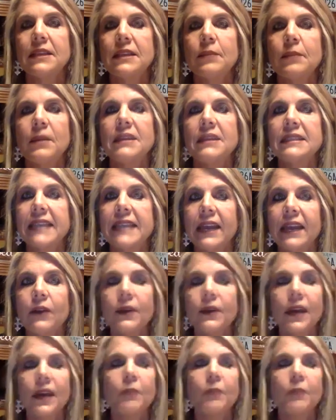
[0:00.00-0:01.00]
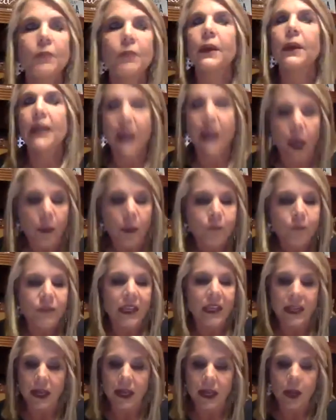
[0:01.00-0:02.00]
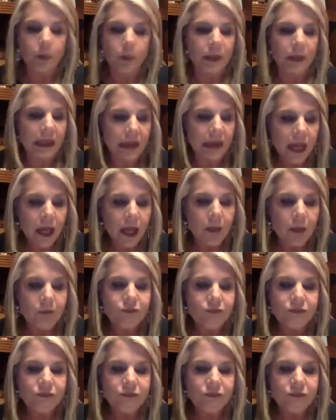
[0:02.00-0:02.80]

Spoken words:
and my scale kept going up and up and up.